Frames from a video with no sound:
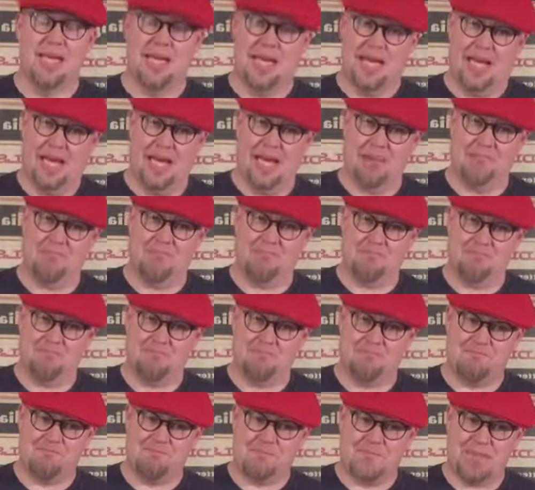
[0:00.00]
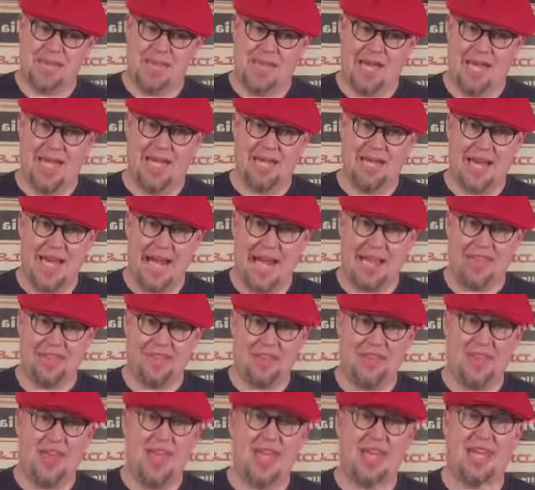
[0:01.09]
And I
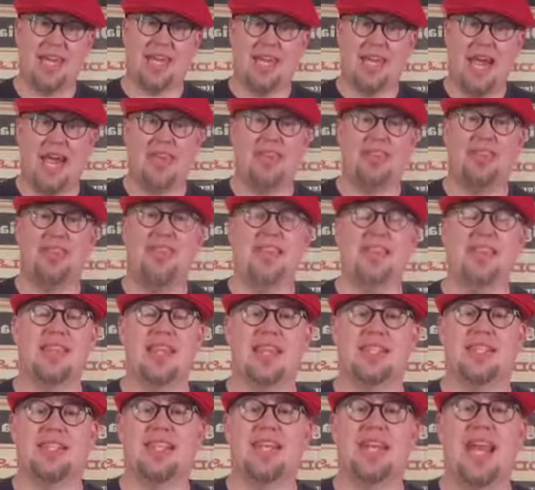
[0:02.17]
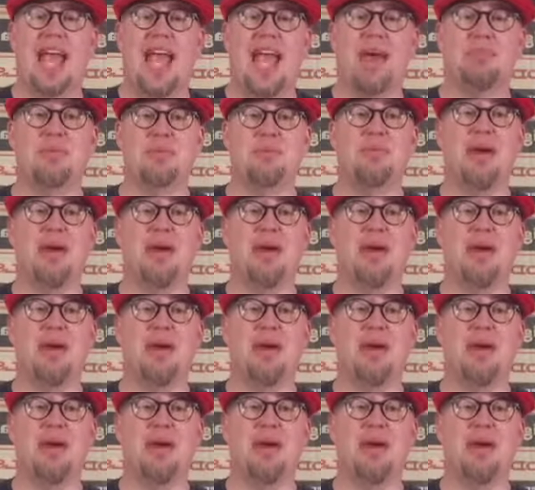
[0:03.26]
think that's going to happen,